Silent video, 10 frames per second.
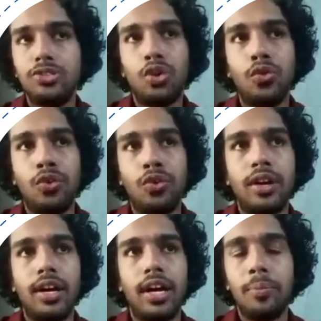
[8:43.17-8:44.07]
So
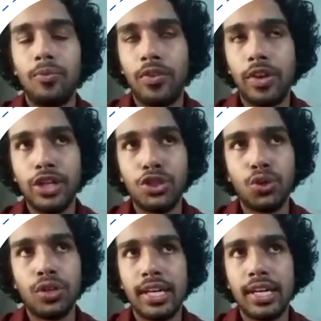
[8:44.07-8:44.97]
I'm very
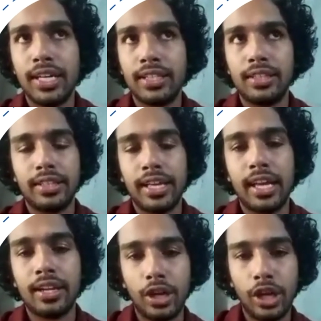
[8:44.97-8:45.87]
sure that they
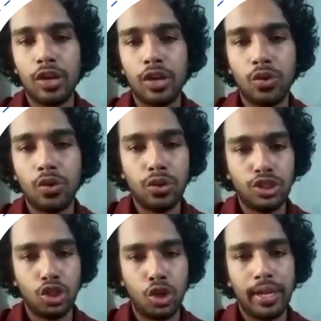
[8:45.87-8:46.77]
can give a good
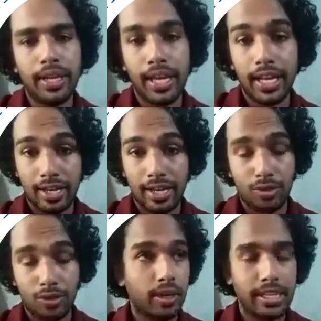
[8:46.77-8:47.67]
job in any
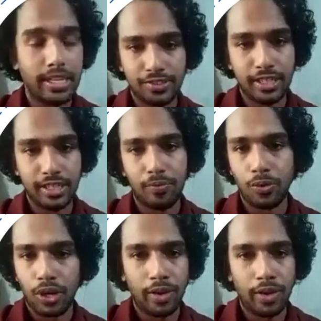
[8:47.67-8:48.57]
bank, not H D F
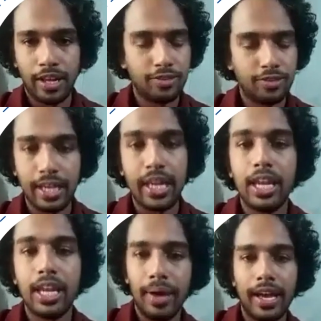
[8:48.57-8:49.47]
C or I D F C,
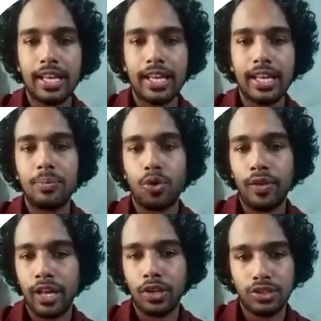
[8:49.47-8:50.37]
any bank they can
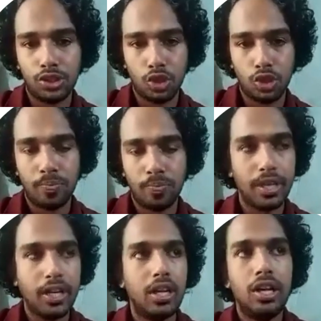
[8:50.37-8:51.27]
provide a job.
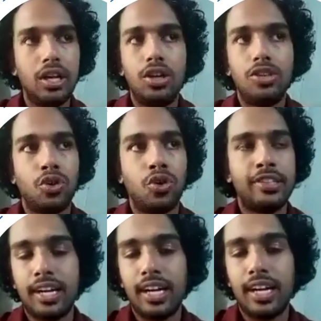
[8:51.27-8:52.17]

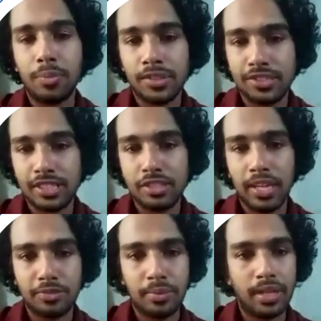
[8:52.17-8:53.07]
So it's a one hundred
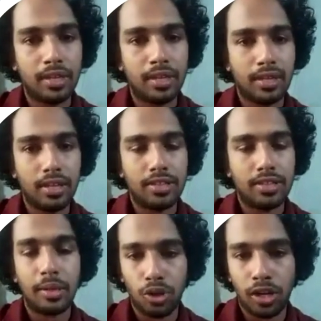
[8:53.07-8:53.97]
percent placement
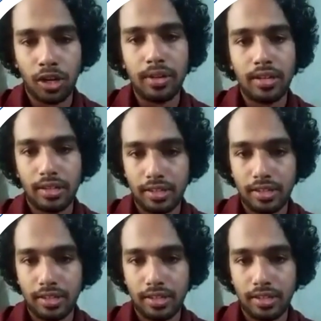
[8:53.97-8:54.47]
supported